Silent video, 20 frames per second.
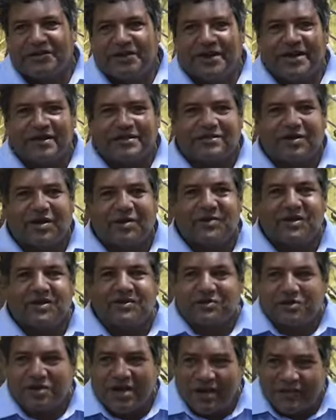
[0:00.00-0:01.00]
So next time
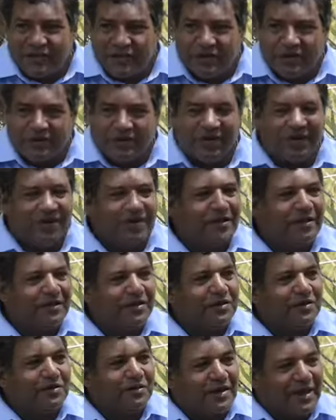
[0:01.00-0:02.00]
you travel,
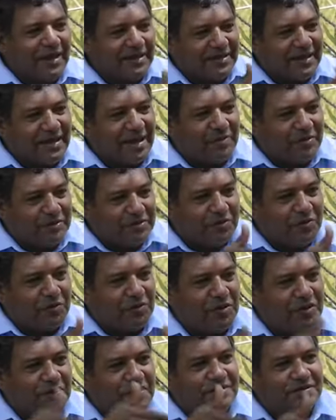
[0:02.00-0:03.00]
you look at the Aboriginal
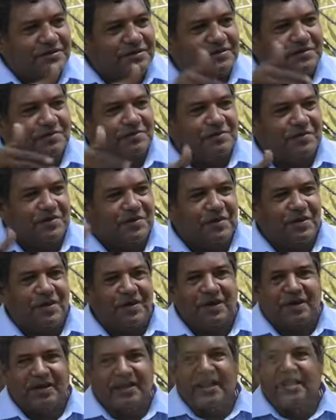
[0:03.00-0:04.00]
words
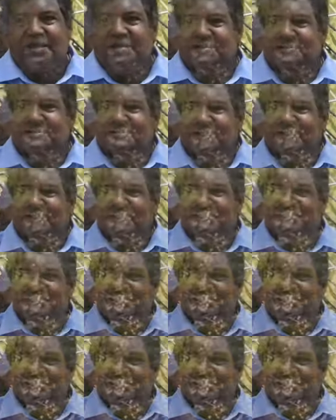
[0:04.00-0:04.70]
and you sing